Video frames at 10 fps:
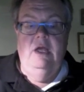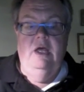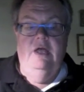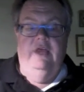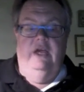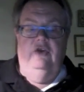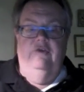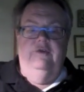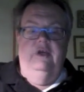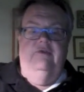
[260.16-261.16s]
Thank you
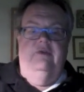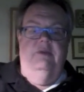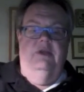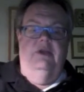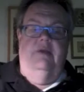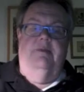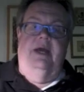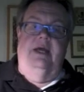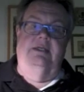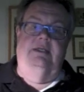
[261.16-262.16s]
for giving me the
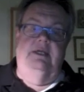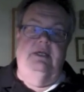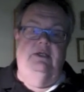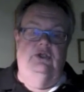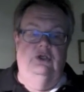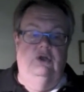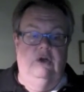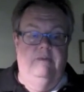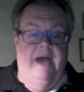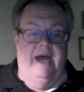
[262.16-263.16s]
capacity to
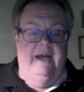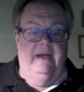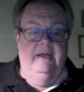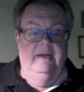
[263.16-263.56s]
look back